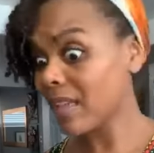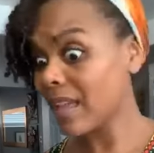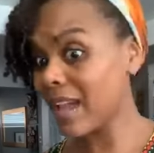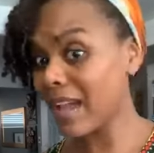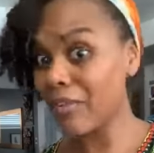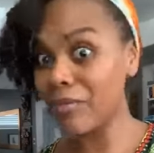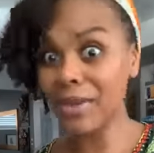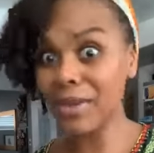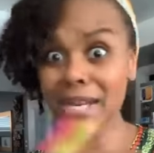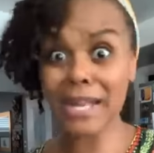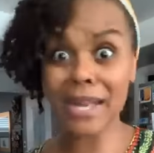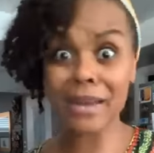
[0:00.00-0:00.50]

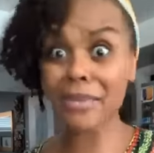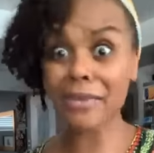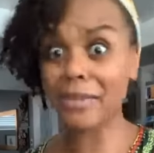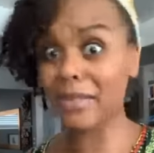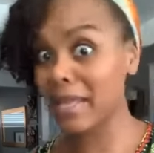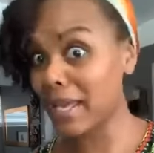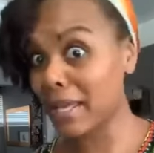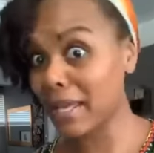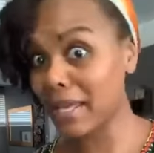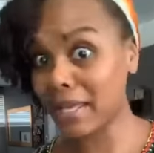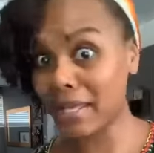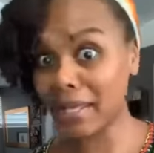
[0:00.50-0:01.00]

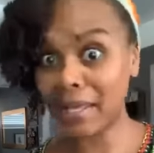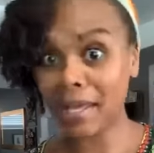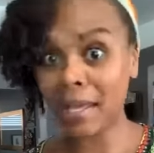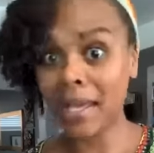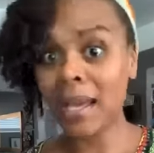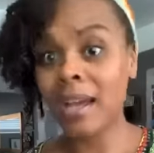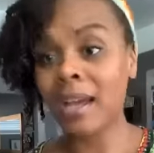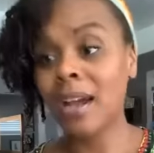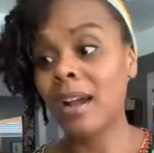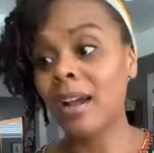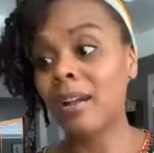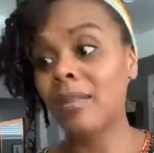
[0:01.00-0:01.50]

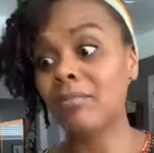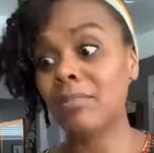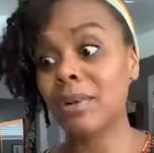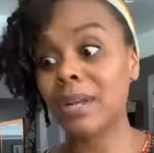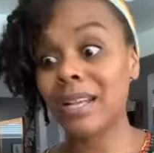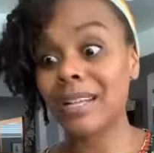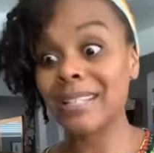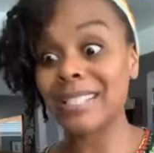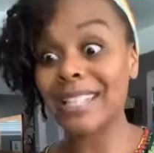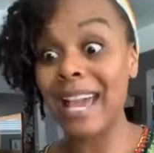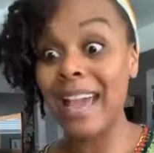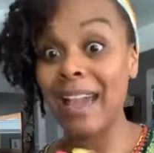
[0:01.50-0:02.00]

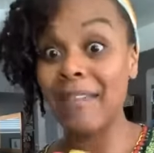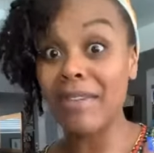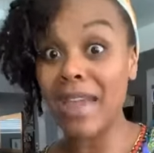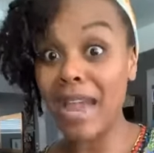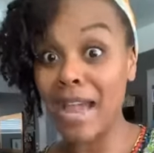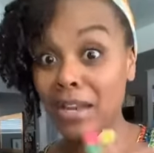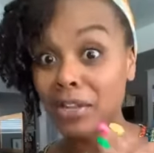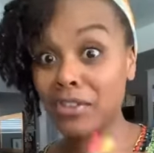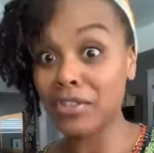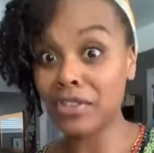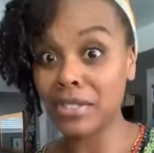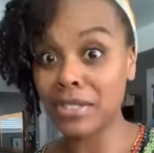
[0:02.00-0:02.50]
Because I have
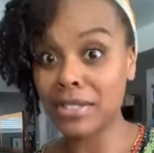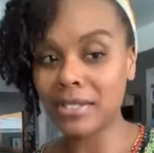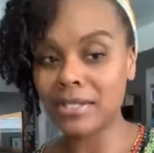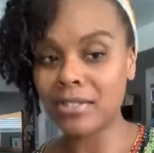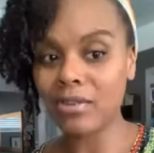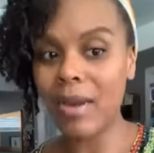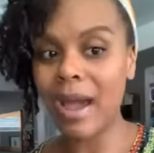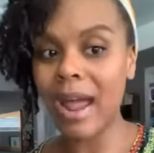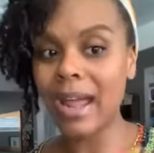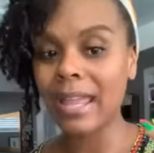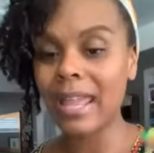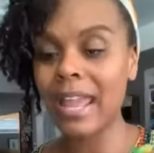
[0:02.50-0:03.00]
allergies,
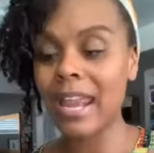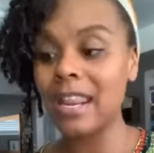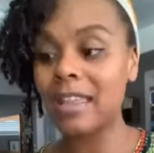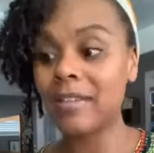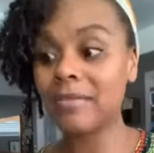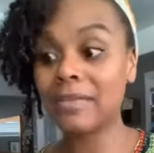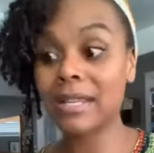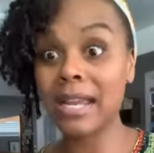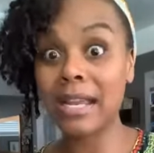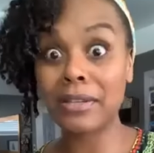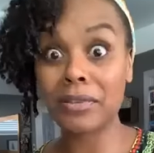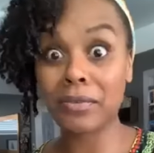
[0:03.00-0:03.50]
so I can't
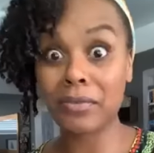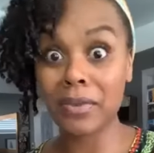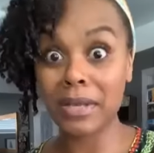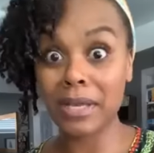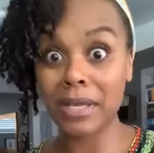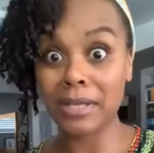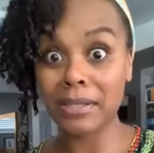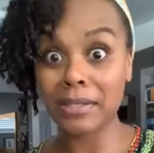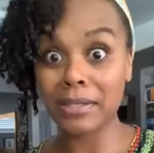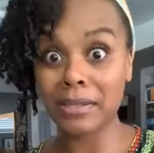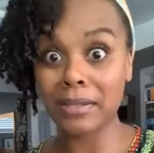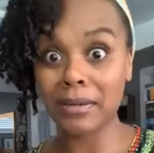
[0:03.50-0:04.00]
even take the
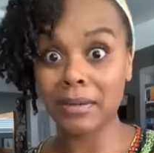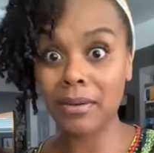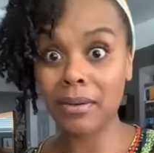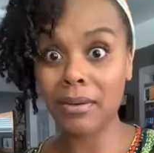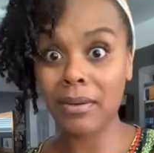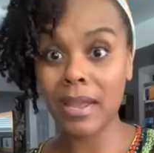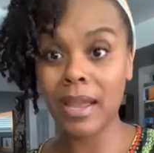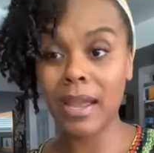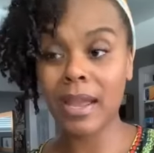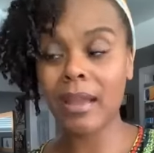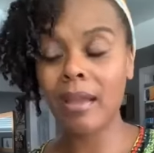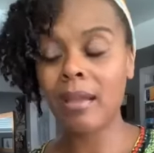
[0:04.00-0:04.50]
risk,
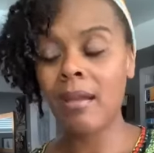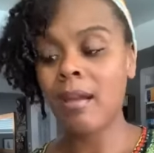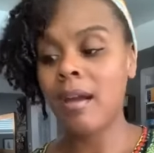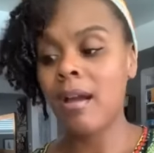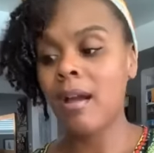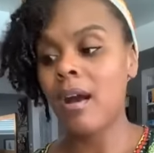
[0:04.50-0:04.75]
okay?